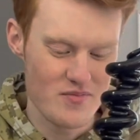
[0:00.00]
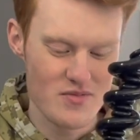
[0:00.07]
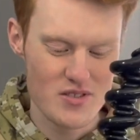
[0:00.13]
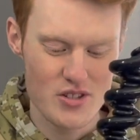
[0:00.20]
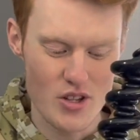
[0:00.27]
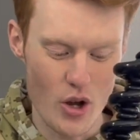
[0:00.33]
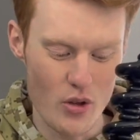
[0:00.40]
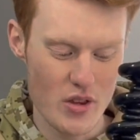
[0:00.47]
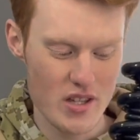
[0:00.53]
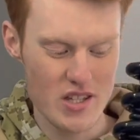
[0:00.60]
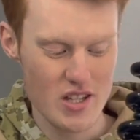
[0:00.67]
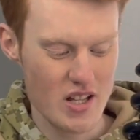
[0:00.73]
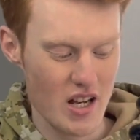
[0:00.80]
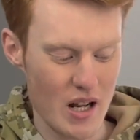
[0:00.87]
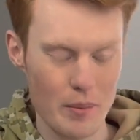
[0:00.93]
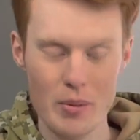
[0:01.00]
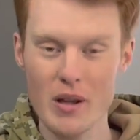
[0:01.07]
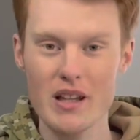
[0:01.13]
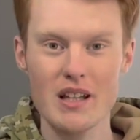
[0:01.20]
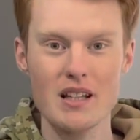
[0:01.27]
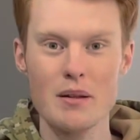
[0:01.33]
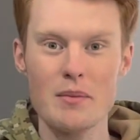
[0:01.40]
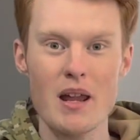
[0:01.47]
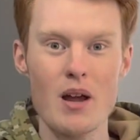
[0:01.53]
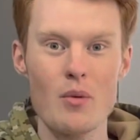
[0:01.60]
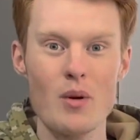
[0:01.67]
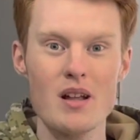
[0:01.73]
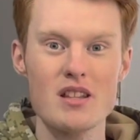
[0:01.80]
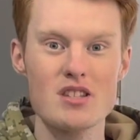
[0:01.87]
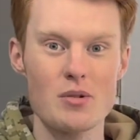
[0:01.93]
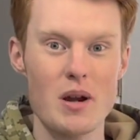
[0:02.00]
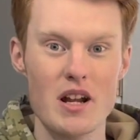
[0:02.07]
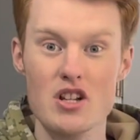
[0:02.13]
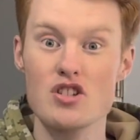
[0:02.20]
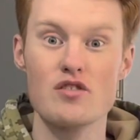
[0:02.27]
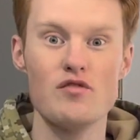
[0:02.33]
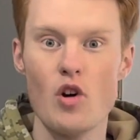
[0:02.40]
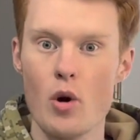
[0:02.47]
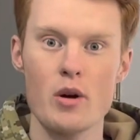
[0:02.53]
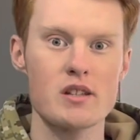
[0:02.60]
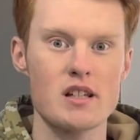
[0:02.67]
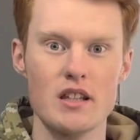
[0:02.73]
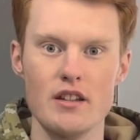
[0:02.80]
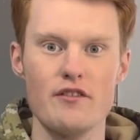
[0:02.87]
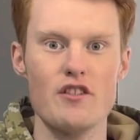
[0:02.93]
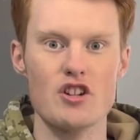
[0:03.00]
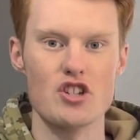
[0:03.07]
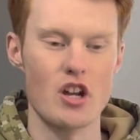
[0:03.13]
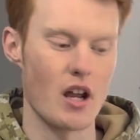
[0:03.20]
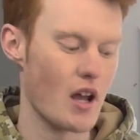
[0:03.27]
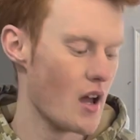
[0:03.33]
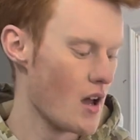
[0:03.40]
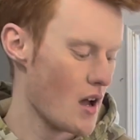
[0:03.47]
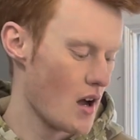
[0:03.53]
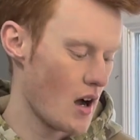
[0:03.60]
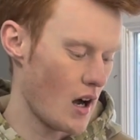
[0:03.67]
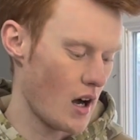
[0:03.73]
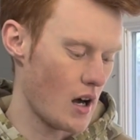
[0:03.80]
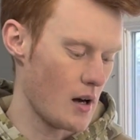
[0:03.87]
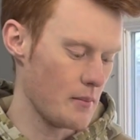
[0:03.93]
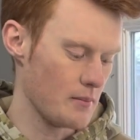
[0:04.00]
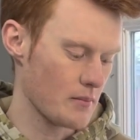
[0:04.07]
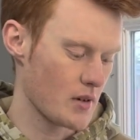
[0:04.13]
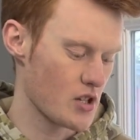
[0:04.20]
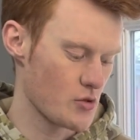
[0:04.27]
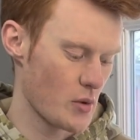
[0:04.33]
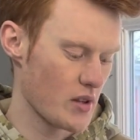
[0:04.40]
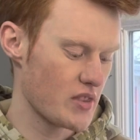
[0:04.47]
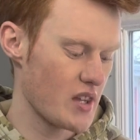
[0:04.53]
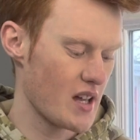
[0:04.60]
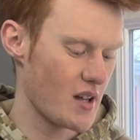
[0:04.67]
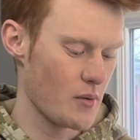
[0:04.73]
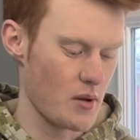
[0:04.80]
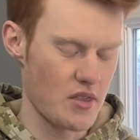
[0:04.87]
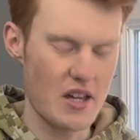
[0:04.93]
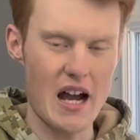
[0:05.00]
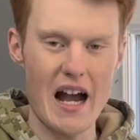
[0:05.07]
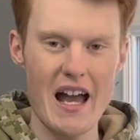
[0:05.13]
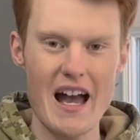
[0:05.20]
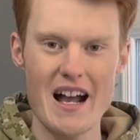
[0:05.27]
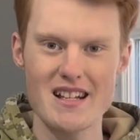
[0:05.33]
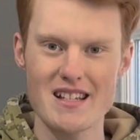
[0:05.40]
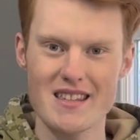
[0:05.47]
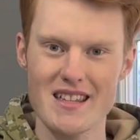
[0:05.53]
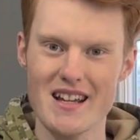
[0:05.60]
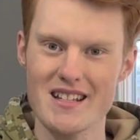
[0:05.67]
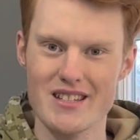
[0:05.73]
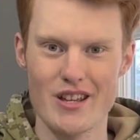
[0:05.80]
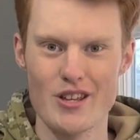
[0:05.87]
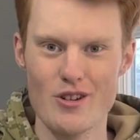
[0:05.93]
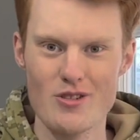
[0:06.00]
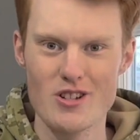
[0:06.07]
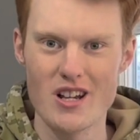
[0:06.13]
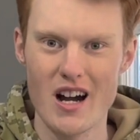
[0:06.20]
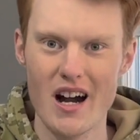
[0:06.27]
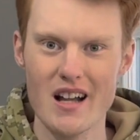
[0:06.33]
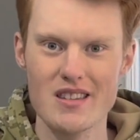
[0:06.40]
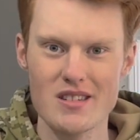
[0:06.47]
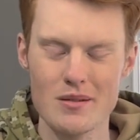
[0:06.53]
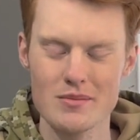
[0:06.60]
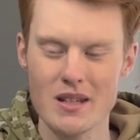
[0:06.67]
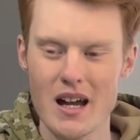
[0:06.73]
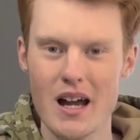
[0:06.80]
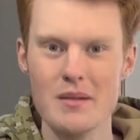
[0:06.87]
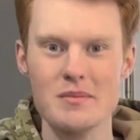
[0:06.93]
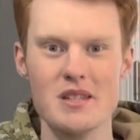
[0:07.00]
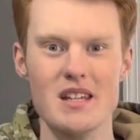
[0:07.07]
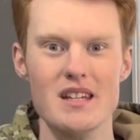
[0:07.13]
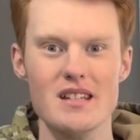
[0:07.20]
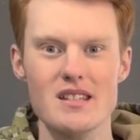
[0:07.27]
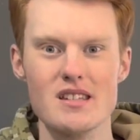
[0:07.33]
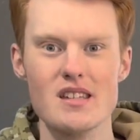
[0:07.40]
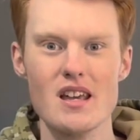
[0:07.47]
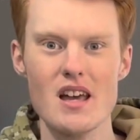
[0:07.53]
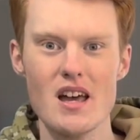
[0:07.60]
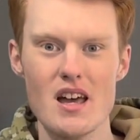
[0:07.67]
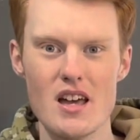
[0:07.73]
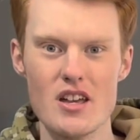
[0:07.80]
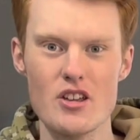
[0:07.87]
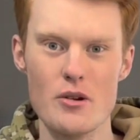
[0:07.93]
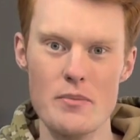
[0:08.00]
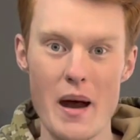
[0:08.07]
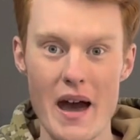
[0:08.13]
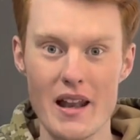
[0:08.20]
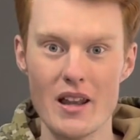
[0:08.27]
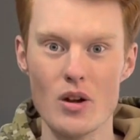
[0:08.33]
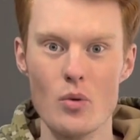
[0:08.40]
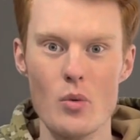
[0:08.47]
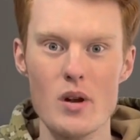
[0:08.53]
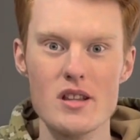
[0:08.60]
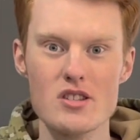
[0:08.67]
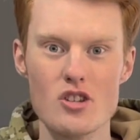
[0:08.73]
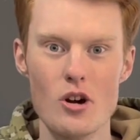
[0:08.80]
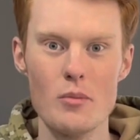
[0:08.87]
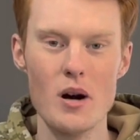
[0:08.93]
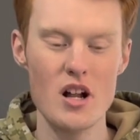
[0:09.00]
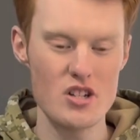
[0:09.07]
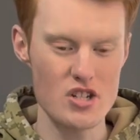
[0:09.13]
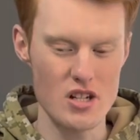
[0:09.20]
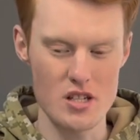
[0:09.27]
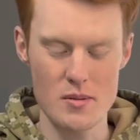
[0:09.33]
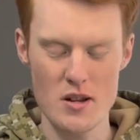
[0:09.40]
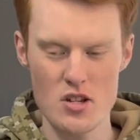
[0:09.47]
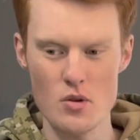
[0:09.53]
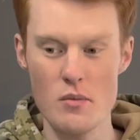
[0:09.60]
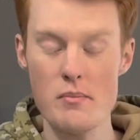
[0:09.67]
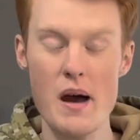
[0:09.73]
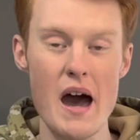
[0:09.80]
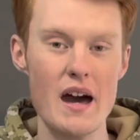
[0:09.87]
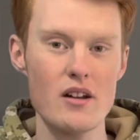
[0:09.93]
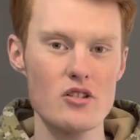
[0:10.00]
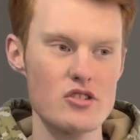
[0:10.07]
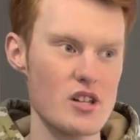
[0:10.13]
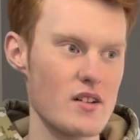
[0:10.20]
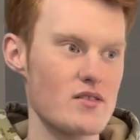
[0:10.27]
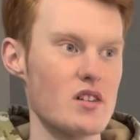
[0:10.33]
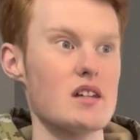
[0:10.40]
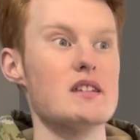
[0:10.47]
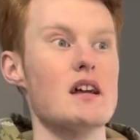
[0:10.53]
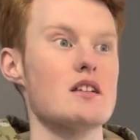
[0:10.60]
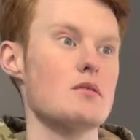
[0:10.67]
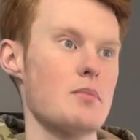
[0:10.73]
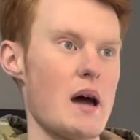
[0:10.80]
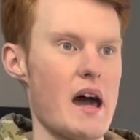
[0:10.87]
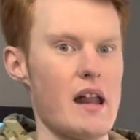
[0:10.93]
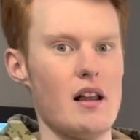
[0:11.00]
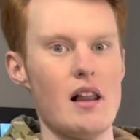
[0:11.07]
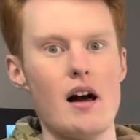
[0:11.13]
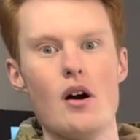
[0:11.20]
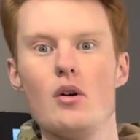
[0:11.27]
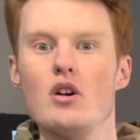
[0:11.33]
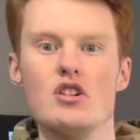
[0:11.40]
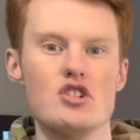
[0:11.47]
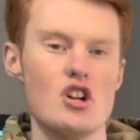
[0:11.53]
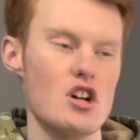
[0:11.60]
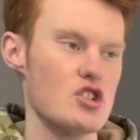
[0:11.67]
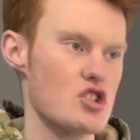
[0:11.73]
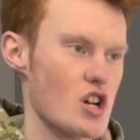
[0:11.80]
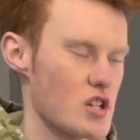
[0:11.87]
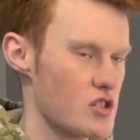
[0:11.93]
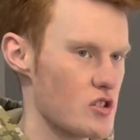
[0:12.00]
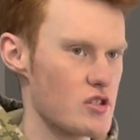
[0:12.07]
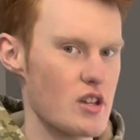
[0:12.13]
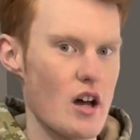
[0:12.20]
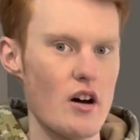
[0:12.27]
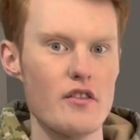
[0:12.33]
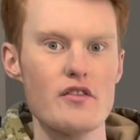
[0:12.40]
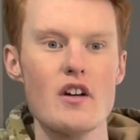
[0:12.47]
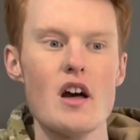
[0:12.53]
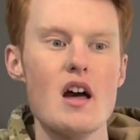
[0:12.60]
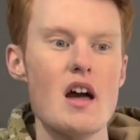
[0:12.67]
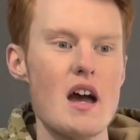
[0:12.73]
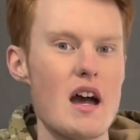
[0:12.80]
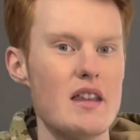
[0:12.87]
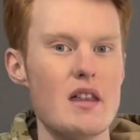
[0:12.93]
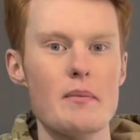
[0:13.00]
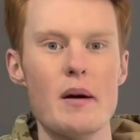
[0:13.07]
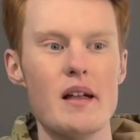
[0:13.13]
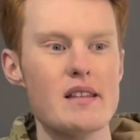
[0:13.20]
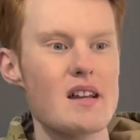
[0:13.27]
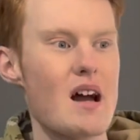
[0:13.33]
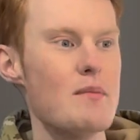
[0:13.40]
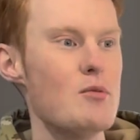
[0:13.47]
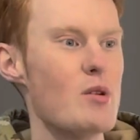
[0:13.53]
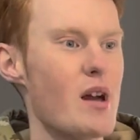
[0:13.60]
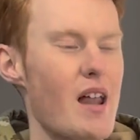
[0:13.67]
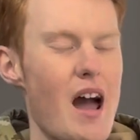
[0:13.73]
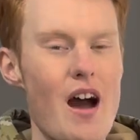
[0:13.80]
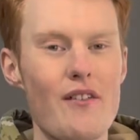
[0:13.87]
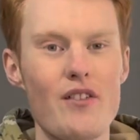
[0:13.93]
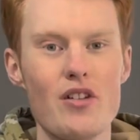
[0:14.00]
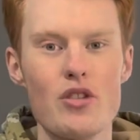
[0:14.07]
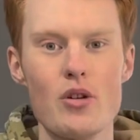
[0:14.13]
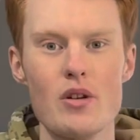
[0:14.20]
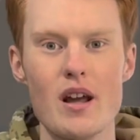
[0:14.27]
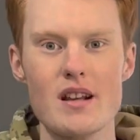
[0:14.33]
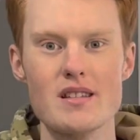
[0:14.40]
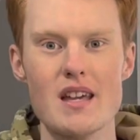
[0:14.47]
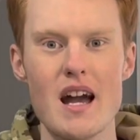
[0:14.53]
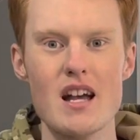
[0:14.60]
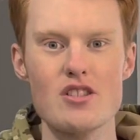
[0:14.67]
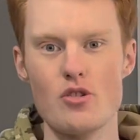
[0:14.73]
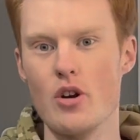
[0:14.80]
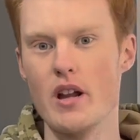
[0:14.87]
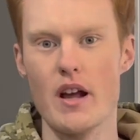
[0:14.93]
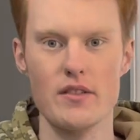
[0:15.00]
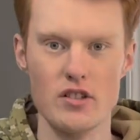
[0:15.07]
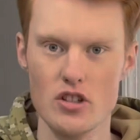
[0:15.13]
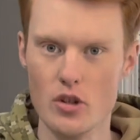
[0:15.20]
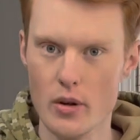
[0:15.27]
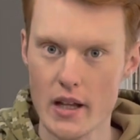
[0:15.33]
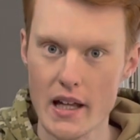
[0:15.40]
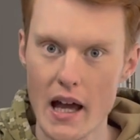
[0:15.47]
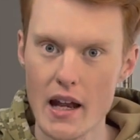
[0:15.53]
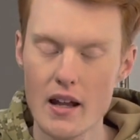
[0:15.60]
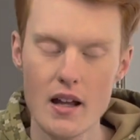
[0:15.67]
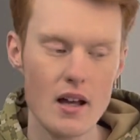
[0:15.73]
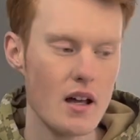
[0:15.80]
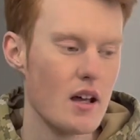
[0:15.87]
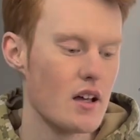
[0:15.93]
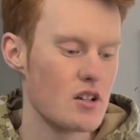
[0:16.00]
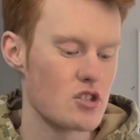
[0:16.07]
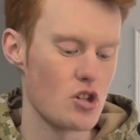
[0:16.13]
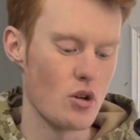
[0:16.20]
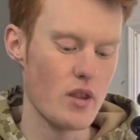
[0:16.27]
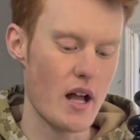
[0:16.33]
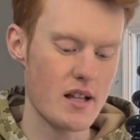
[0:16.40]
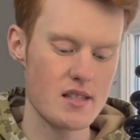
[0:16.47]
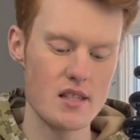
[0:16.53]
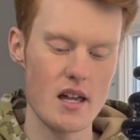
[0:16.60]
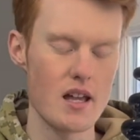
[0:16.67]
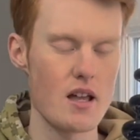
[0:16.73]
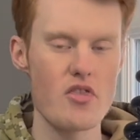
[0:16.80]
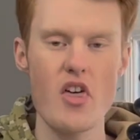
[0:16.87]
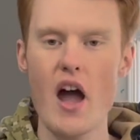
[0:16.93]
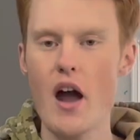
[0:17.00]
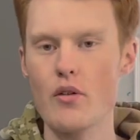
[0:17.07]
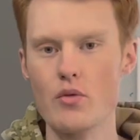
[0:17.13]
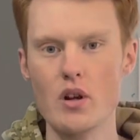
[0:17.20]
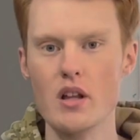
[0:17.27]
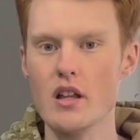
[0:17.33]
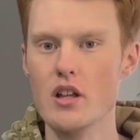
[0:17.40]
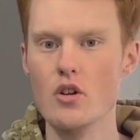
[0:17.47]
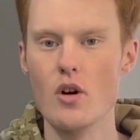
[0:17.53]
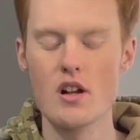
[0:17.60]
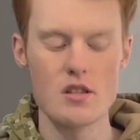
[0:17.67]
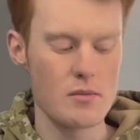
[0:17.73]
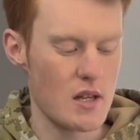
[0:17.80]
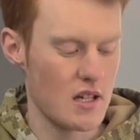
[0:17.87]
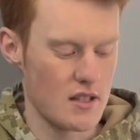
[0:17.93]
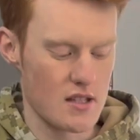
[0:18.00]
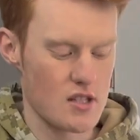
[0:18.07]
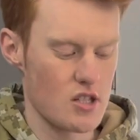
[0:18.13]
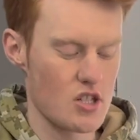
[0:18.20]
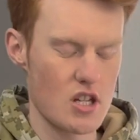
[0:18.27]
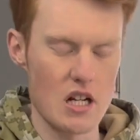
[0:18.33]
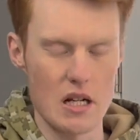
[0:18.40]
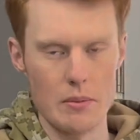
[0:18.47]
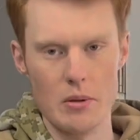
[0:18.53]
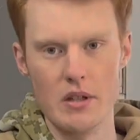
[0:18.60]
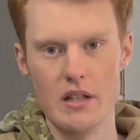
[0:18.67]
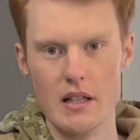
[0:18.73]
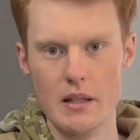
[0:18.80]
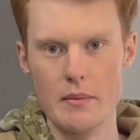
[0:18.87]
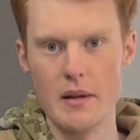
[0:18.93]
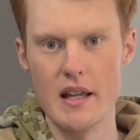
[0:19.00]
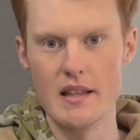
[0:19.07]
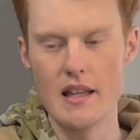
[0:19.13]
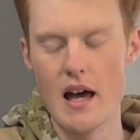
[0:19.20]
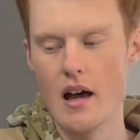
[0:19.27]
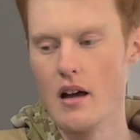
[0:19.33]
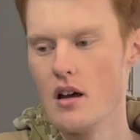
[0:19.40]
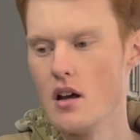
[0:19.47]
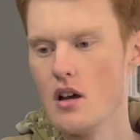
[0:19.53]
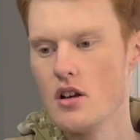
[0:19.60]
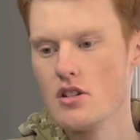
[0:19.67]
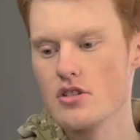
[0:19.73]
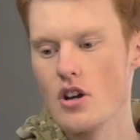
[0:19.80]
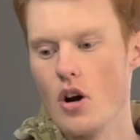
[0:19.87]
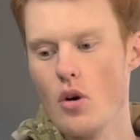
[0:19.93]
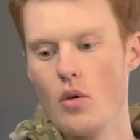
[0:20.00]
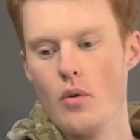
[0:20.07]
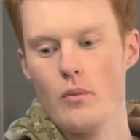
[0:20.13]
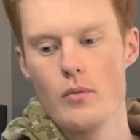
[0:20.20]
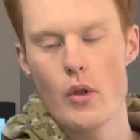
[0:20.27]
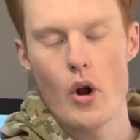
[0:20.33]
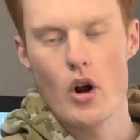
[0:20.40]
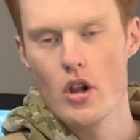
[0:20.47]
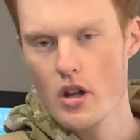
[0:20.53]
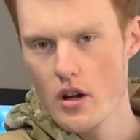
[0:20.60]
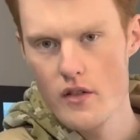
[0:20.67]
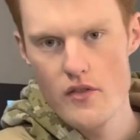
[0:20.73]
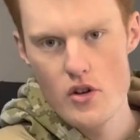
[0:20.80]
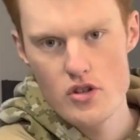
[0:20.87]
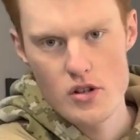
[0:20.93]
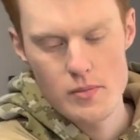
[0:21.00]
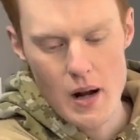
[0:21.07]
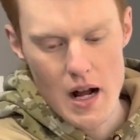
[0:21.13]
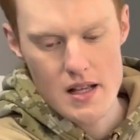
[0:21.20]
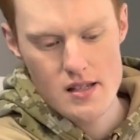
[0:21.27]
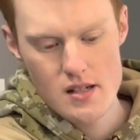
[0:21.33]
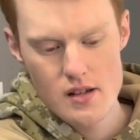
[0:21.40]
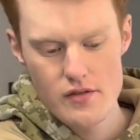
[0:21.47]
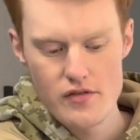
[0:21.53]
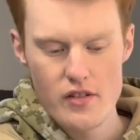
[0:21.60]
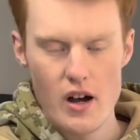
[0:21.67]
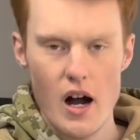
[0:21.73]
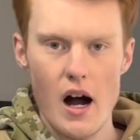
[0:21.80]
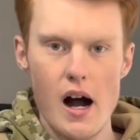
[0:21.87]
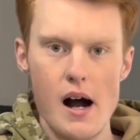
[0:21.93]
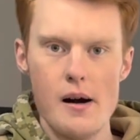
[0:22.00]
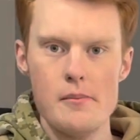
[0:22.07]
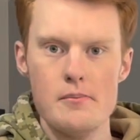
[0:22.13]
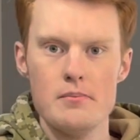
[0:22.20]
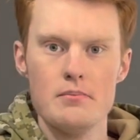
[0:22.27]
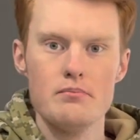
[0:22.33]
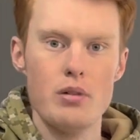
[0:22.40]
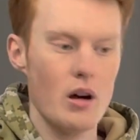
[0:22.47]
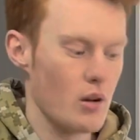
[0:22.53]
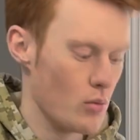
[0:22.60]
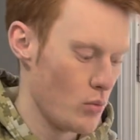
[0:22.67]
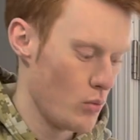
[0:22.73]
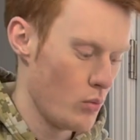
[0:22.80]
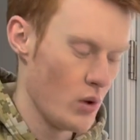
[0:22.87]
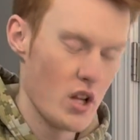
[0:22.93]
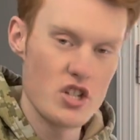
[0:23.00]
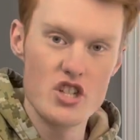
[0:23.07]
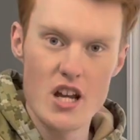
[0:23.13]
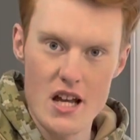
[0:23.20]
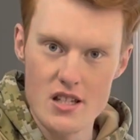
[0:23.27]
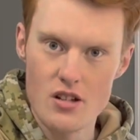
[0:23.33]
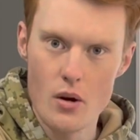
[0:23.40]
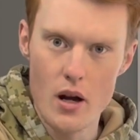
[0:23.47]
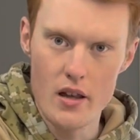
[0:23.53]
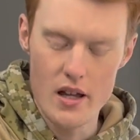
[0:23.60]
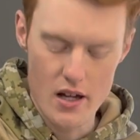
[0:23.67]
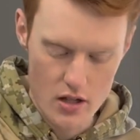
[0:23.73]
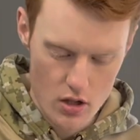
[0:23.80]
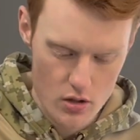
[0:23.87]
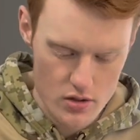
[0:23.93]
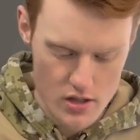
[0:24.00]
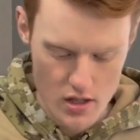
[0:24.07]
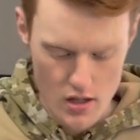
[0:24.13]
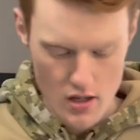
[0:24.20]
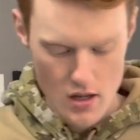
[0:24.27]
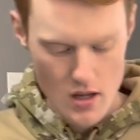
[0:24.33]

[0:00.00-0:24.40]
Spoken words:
So this is going to completely eliminate wind so I can just focus on the fishing. Because one thing with kayaks I think is a huge con sometimes is you're battling wind so much, and especially with paddles, you have to like take the paddle out, adjust yourself. And then by the time you get halfway through your next cast, you already have to do it again. So that's like, that really annoys me, and this is just going to completely eliminate that. So early reviews are positive, but we'll let you guys know how that goes.